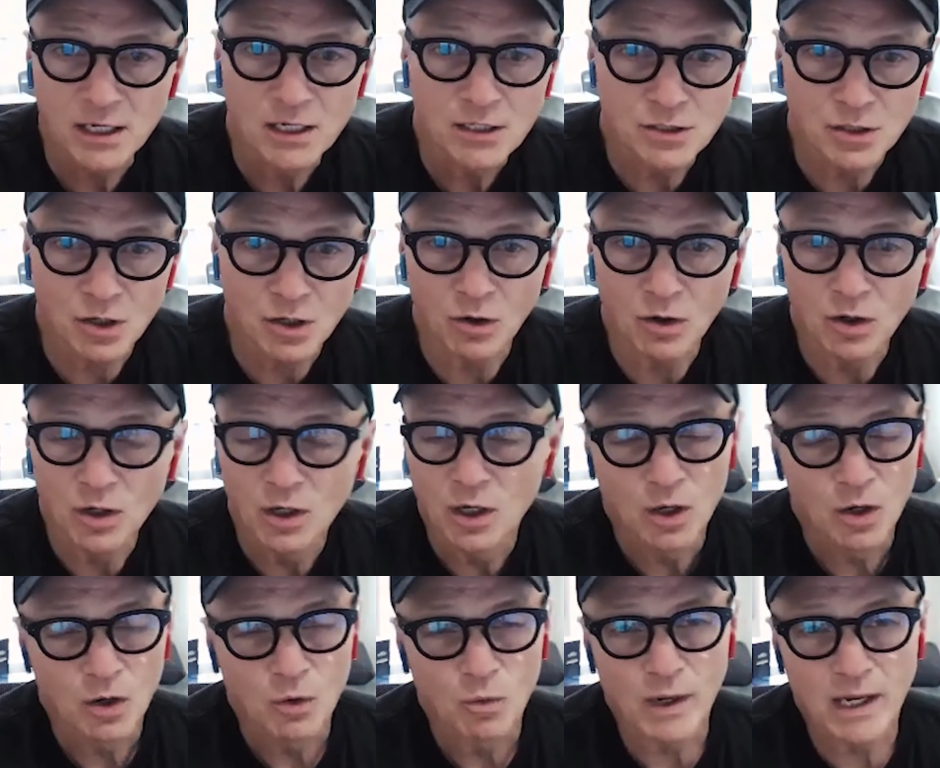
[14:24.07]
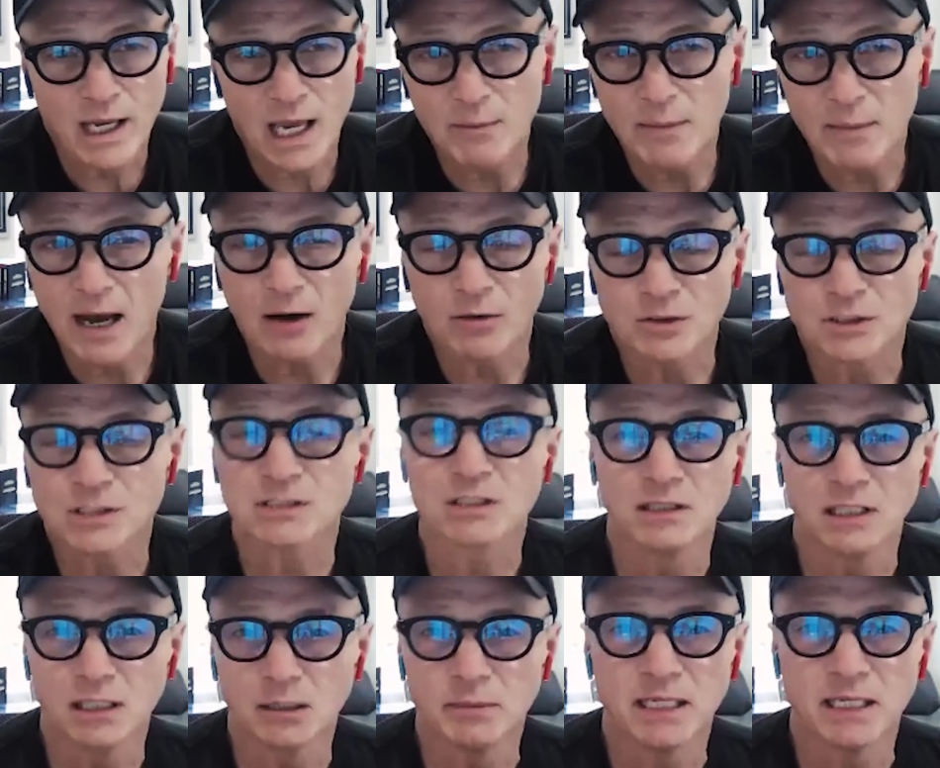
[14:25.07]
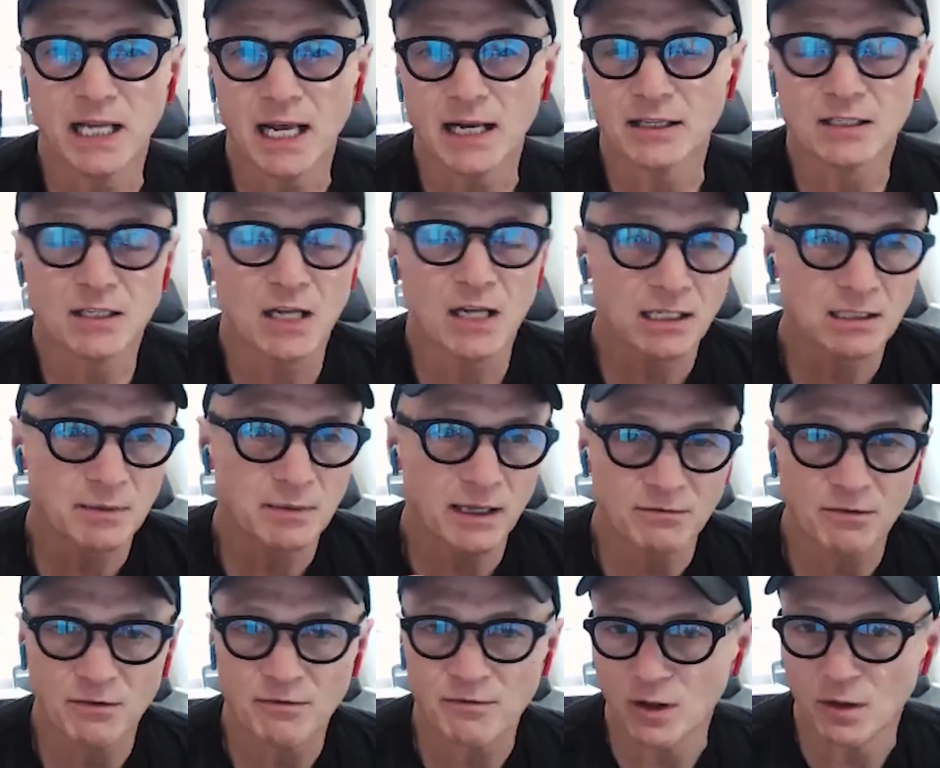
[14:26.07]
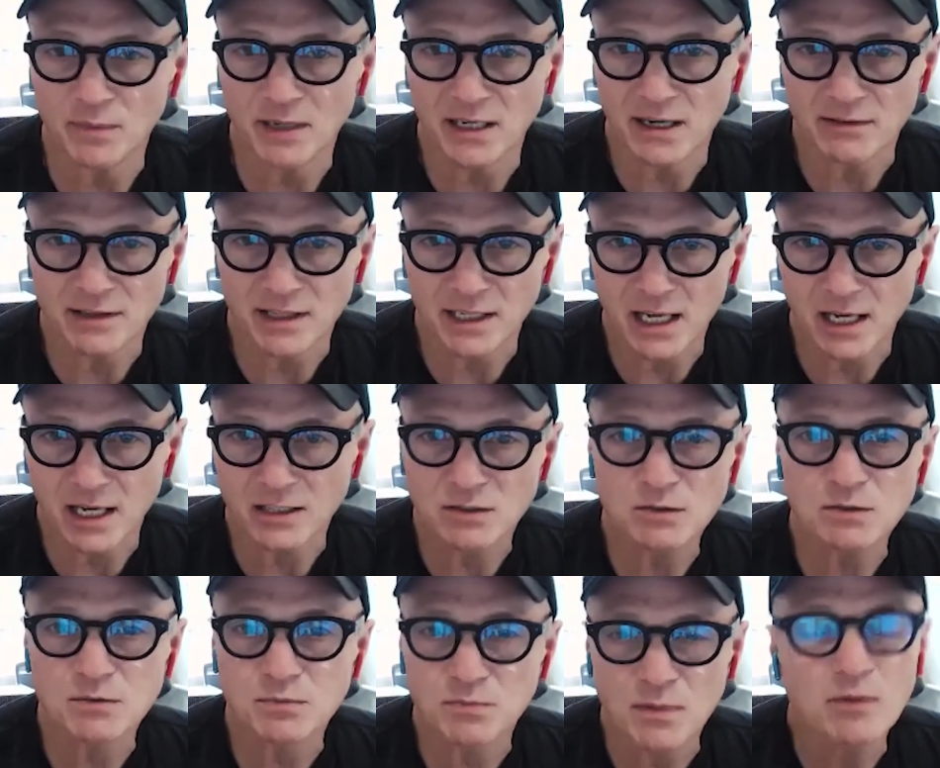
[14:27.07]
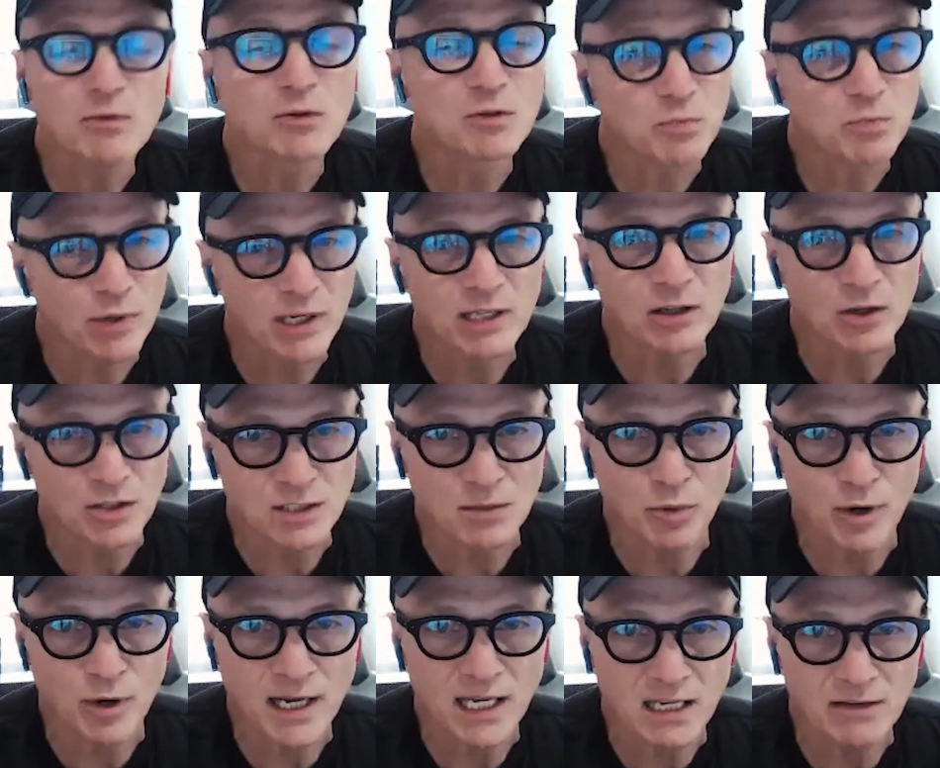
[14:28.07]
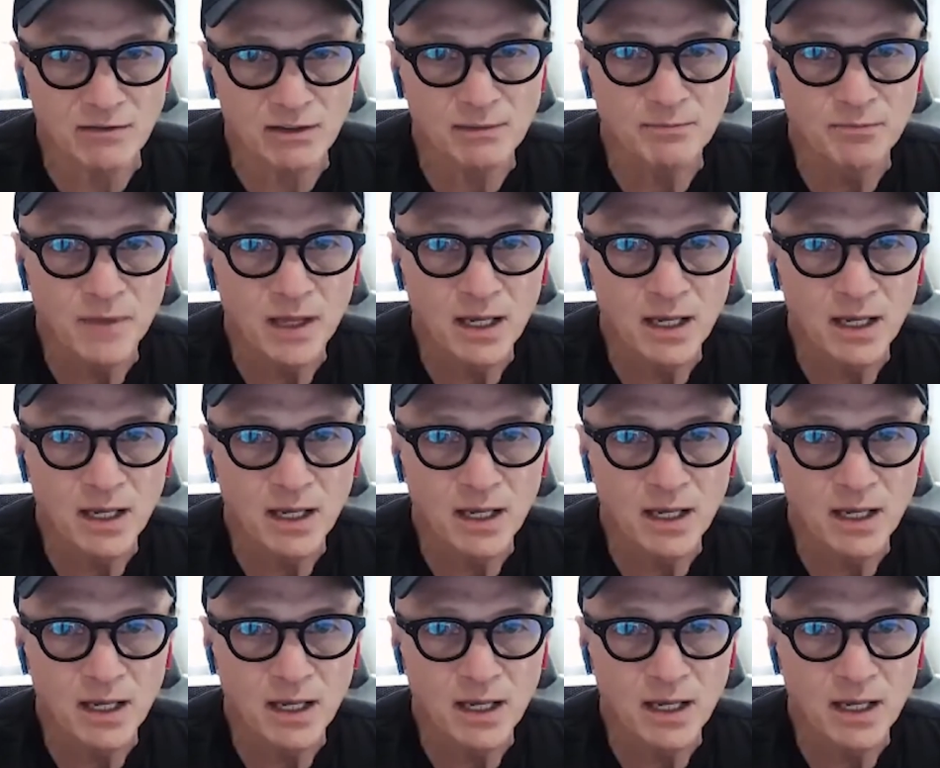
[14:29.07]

So we came out just a little bit ahead. You talked about the fulfillment and everything else. It was pretty close to break even.